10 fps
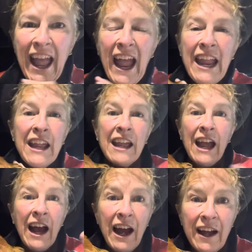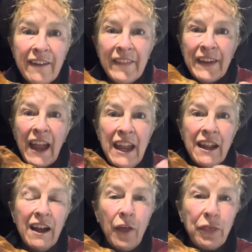Hey, uh, hey,
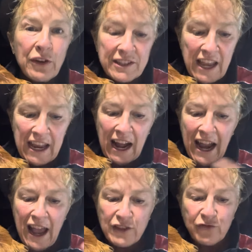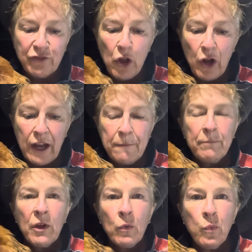uh, Thursday, I asked Floyd
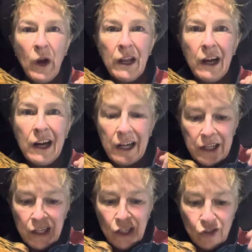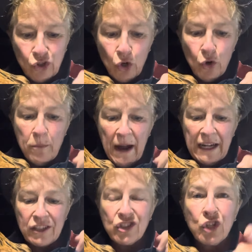what uh, 2
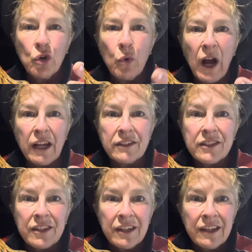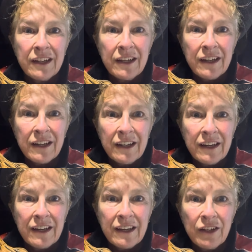minus 2 was.
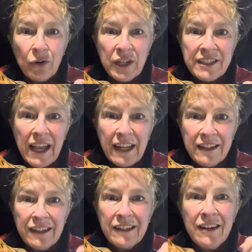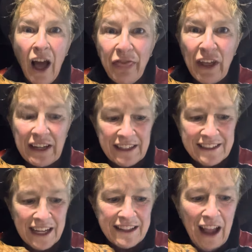You know what he said? Nothing. He
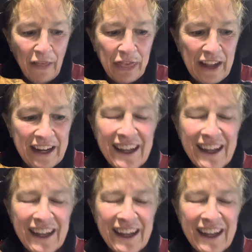said nothing.